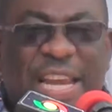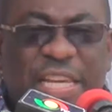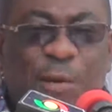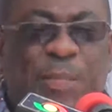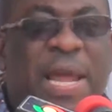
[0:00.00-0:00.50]

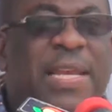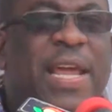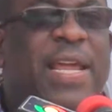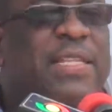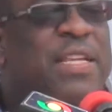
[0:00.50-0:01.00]

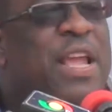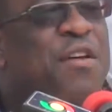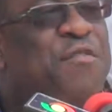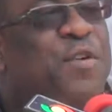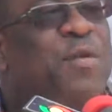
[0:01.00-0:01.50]
independent
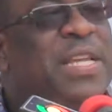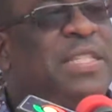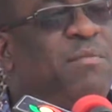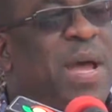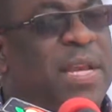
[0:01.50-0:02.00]

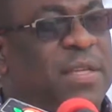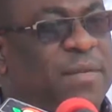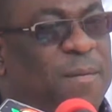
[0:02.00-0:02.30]
frequency band.